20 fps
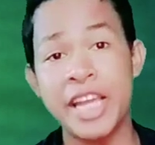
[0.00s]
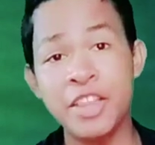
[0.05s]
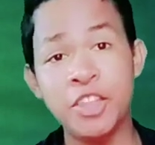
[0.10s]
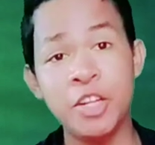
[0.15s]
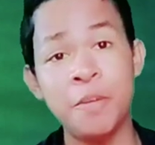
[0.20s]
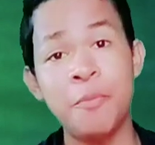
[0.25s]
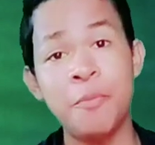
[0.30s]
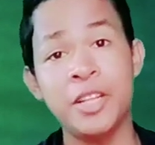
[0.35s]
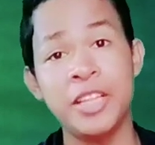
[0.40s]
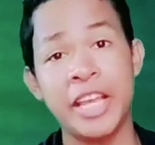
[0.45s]

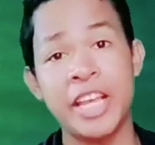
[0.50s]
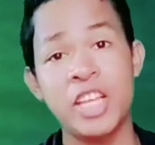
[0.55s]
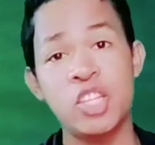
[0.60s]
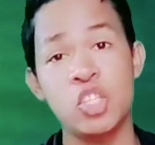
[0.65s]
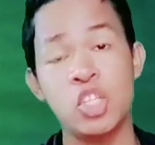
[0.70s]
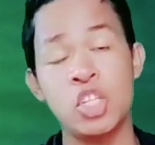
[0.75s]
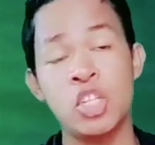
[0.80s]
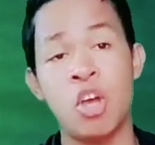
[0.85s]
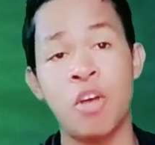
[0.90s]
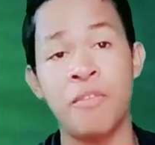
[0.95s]

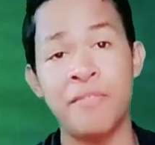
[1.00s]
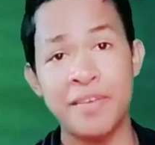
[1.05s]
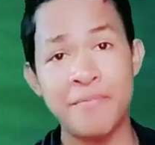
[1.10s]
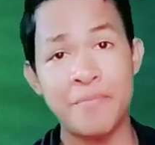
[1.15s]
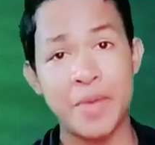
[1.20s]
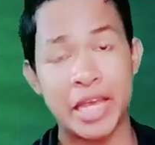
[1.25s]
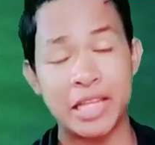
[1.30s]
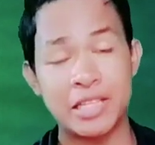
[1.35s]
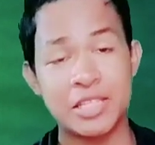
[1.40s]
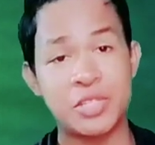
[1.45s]
interpretation of
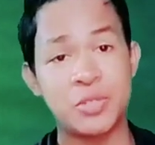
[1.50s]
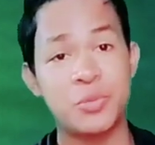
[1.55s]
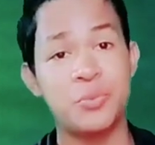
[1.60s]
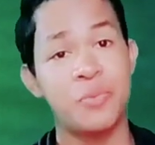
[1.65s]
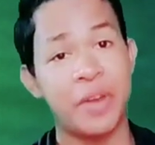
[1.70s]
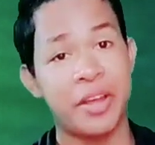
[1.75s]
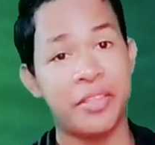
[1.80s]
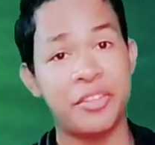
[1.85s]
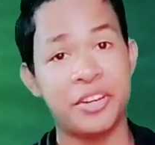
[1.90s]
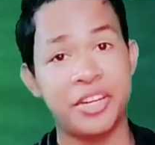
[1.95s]
events
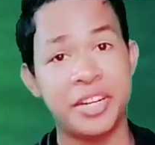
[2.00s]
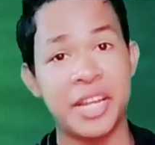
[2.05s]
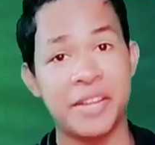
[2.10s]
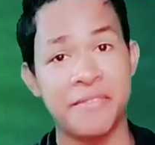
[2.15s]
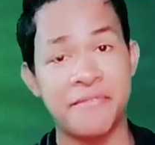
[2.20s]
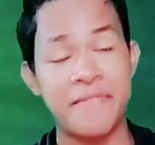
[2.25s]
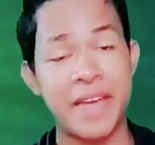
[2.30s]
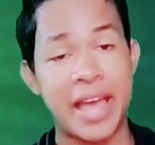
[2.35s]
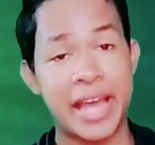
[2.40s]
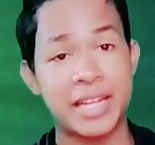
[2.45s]
rather
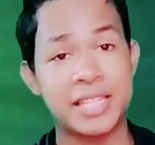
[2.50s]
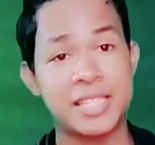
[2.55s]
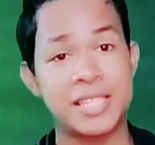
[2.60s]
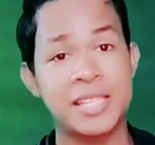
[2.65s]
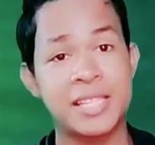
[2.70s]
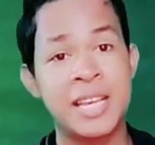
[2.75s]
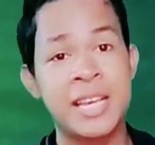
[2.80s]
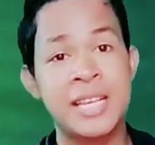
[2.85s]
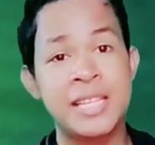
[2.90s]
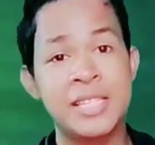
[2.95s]
than
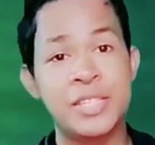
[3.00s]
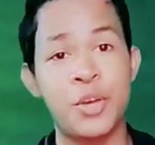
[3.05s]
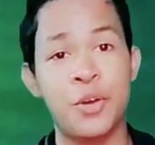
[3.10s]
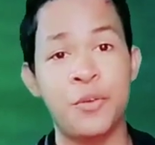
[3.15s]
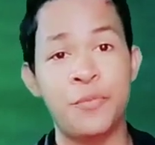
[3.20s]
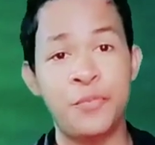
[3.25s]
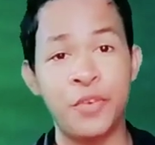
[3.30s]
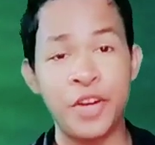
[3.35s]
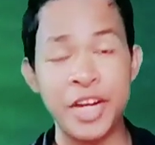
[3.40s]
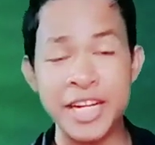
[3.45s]
facts.
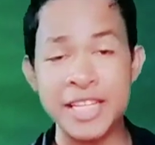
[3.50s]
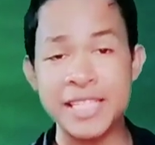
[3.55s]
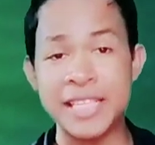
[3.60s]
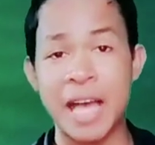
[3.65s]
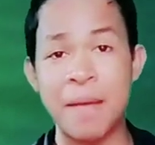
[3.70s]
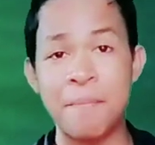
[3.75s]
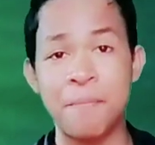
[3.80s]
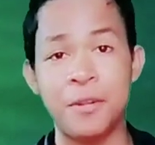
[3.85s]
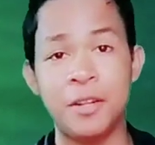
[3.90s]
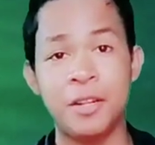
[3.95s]
So, for
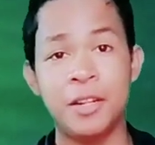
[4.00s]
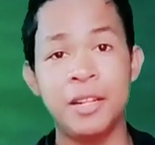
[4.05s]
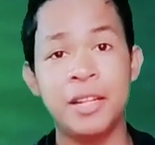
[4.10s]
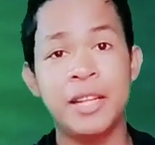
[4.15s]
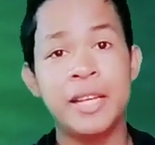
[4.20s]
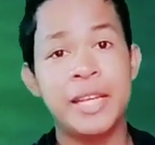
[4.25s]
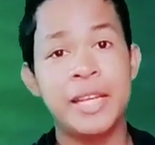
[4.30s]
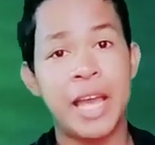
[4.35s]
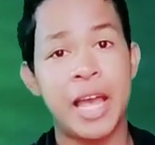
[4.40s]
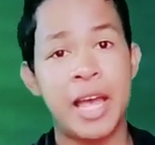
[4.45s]
example,
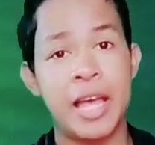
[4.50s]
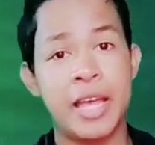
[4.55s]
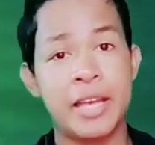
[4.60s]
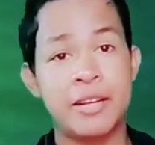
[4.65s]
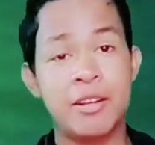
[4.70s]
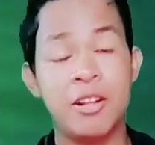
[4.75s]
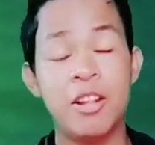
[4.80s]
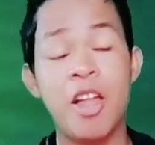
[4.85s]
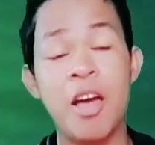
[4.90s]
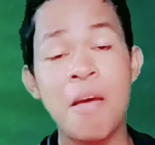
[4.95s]

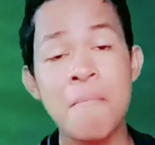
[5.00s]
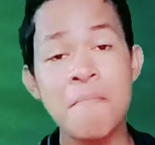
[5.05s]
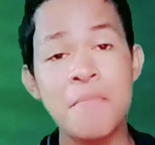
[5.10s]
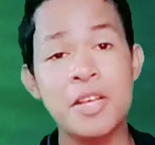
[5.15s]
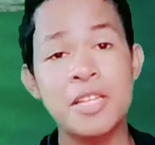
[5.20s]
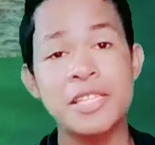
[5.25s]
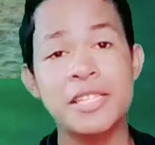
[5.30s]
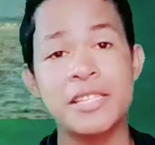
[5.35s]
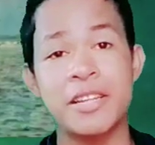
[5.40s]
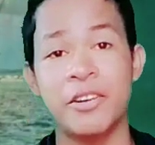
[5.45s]

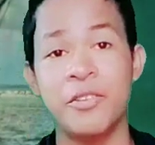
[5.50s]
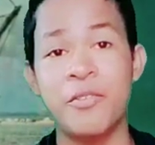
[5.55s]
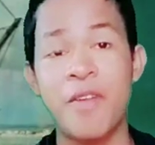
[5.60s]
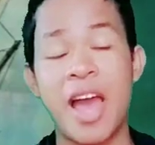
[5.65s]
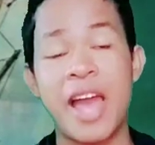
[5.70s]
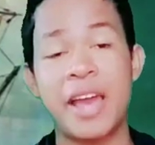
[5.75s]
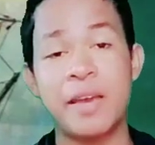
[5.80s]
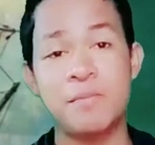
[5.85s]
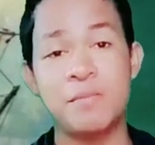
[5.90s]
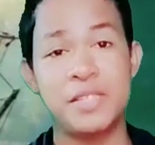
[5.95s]
Columbus
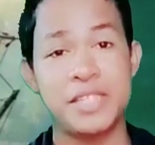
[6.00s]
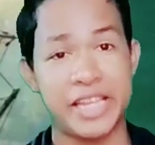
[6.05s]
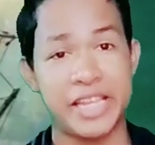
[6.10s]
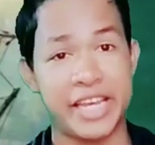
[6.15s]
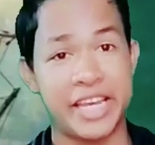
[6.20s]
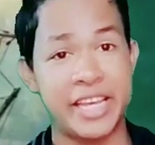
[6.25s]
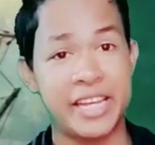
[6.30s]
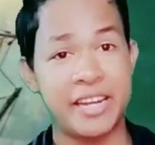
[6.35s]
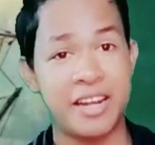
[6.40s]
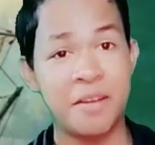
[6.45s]
arrives
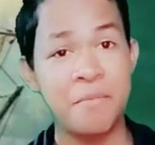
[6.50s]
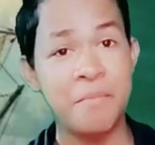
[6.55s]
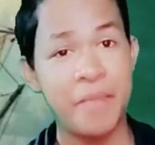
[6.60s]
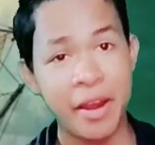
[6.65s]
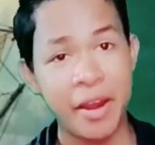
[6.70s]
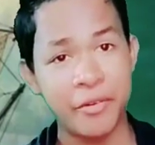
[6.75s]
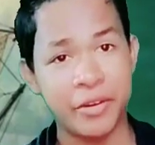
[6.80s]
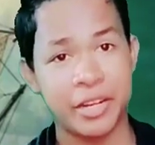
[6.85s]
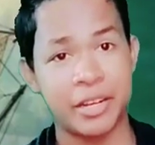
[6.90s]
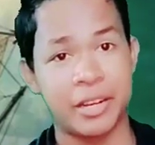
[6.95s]
in
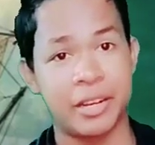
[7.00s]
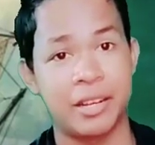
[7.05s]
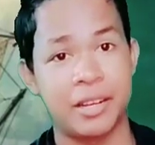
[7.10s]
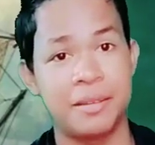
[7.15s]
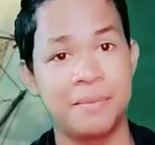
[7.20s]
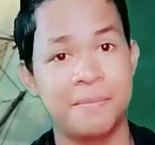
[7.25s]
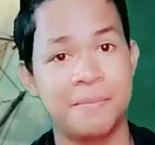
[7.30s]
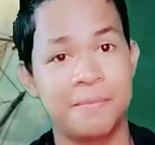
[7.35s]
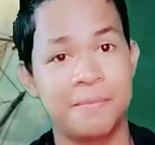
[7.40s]
America.